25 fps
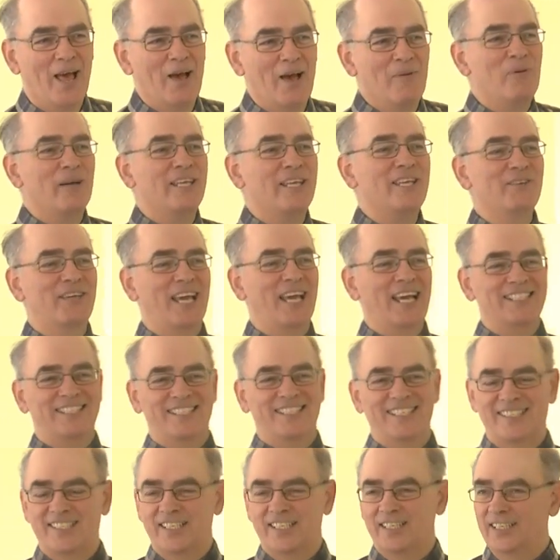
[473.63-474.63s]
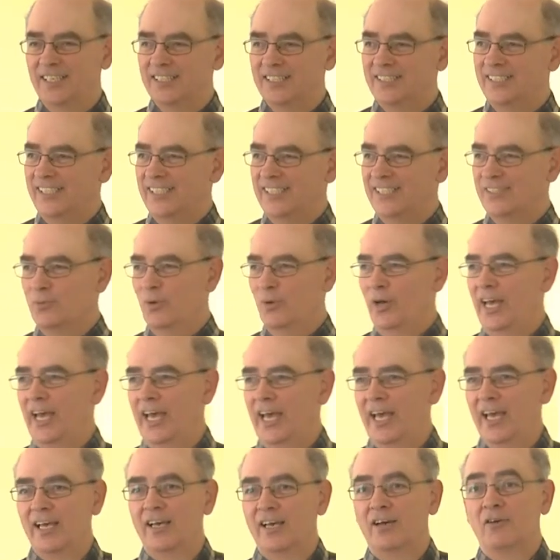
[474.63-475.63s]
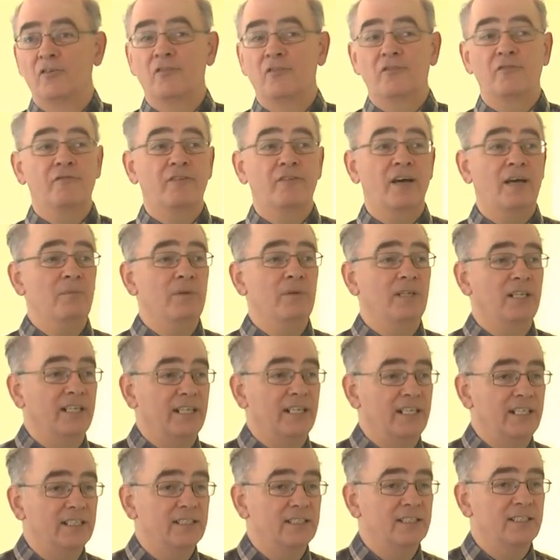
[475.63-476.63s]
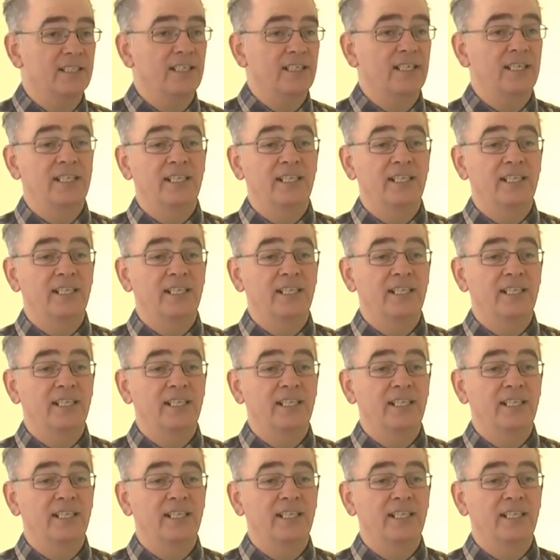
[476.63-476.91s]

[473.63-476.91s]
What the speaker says: But you get societies where families